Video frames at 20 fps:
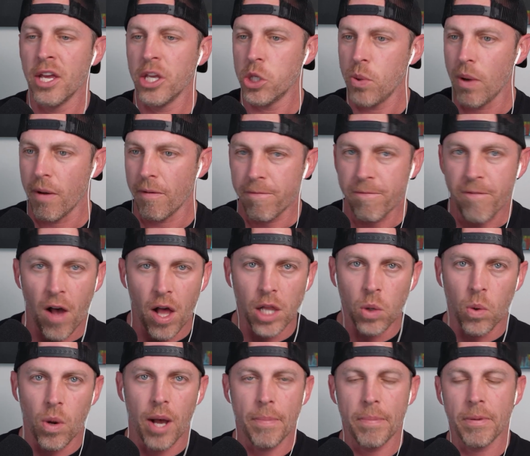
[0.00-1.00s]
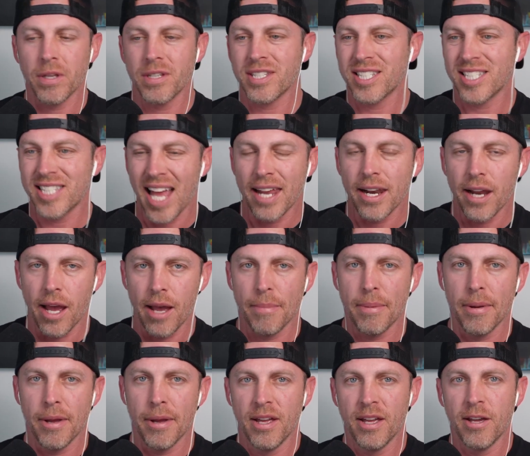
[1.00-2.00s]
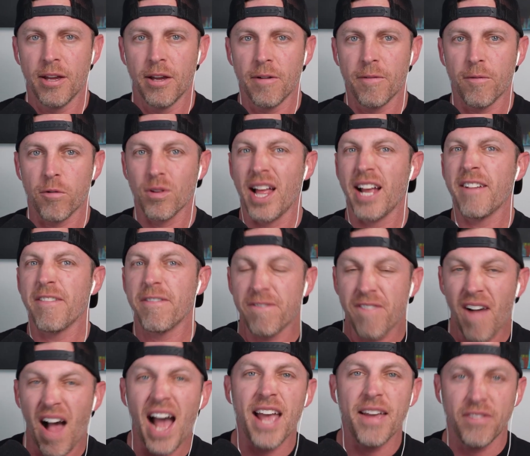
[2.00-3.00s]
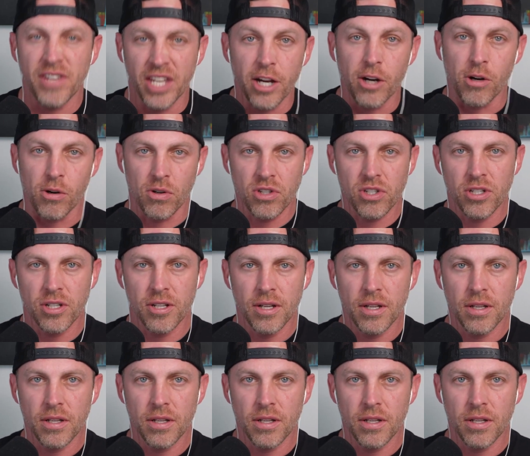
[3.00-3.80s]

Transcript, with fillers: you have follow-up set up for like 5 years.